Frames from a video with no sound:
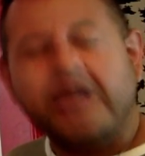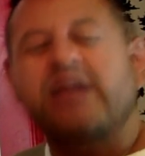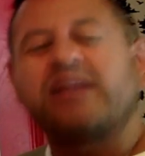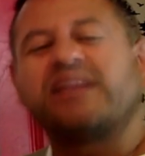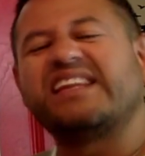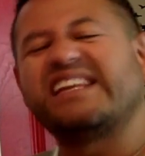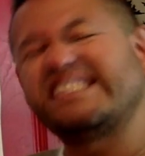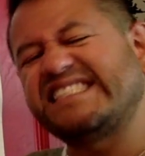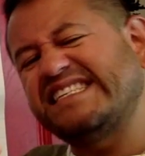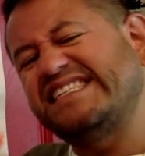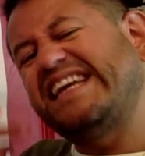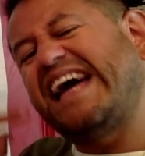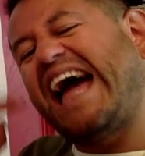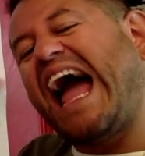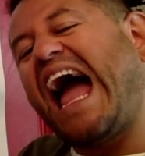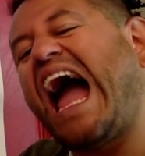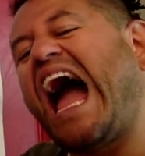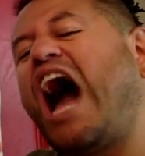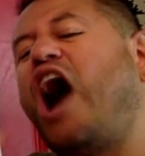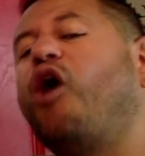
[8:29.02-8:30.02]
Listen to
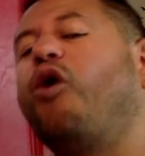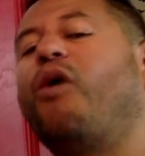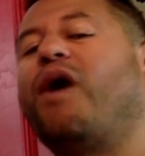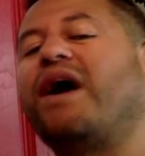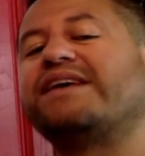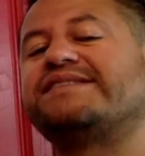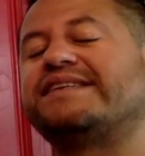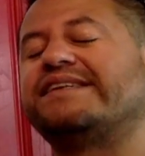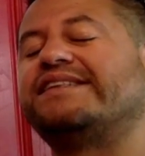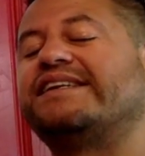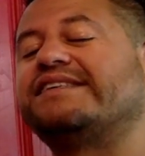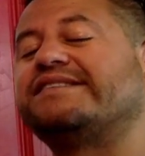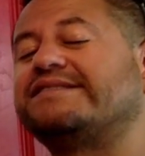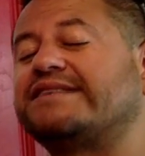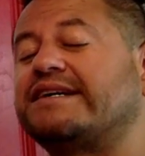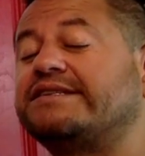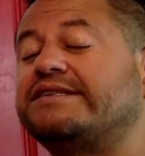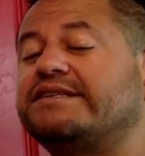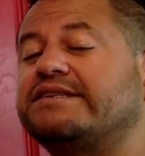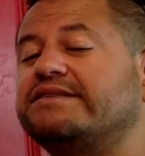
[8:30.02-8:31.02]
how I said that
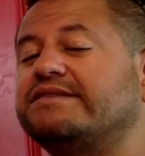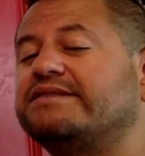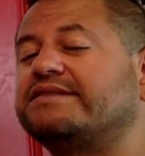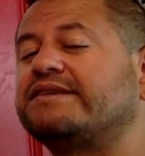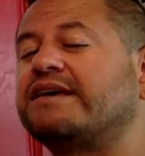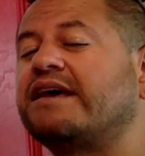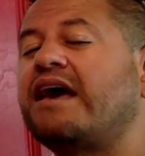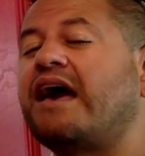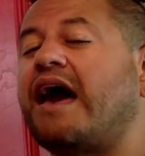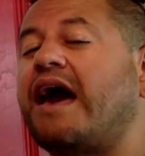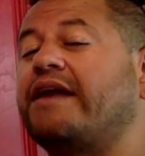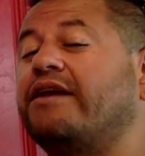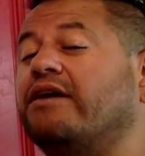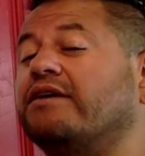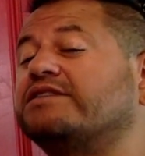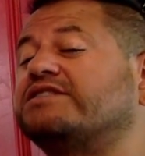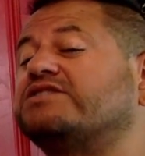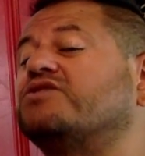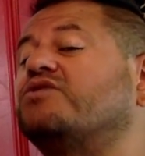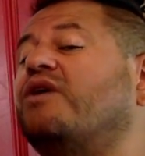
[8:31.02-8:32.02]
sentence and
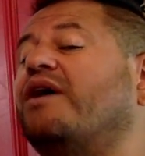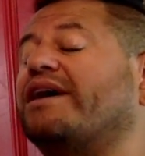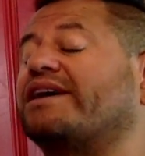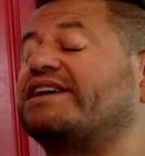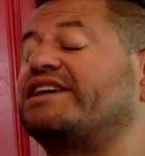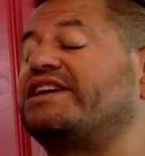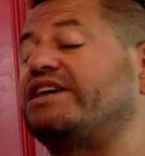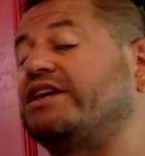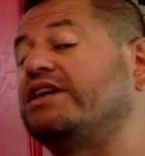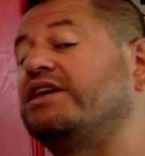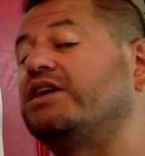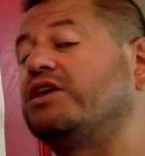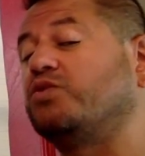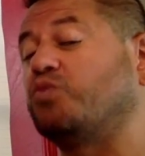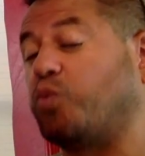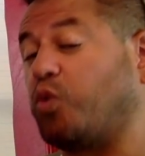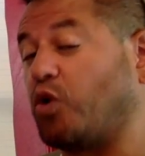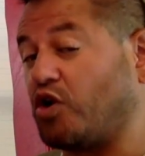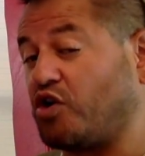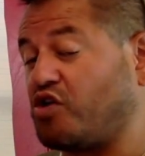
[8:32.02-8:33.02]
also a key
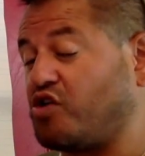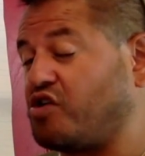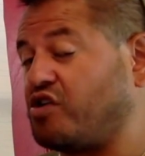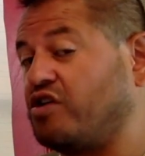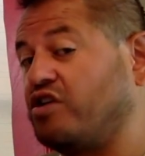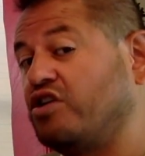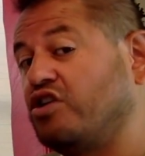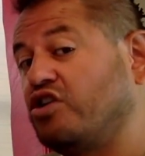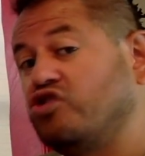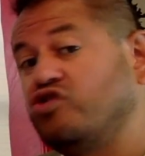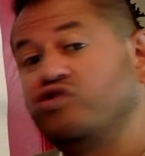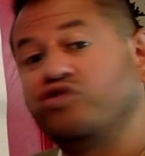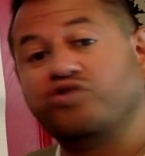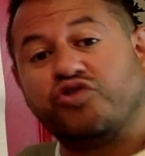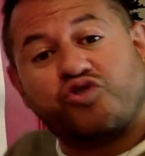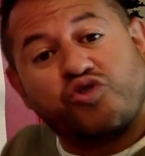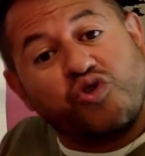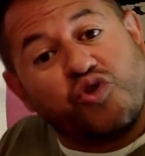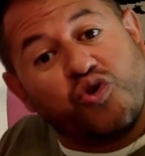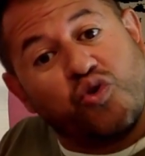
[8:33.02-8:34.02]
word.
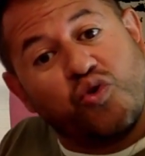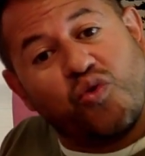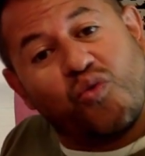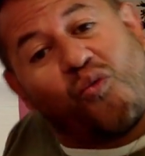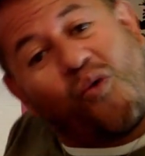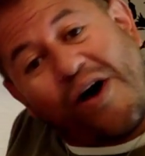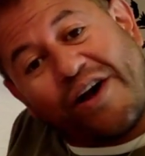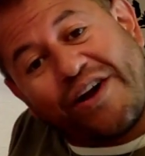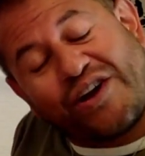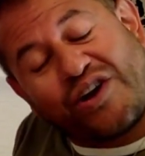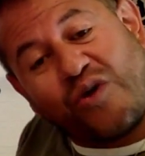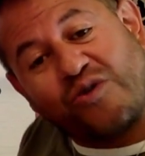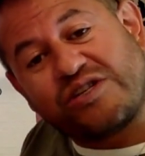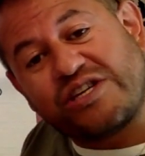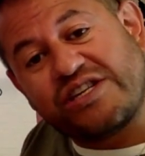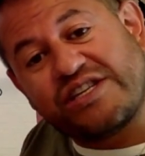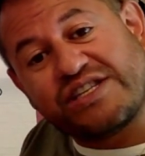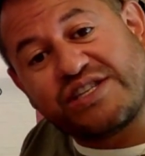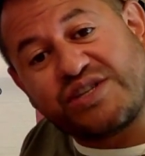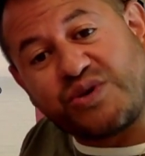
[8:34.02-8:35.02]
Do you want to go to
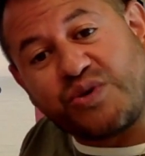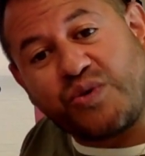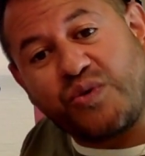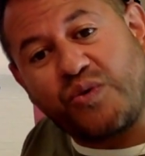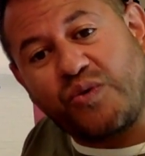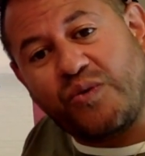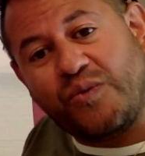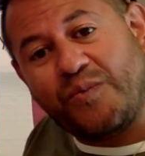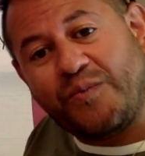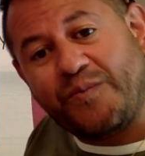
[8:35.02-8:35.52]
the zoo?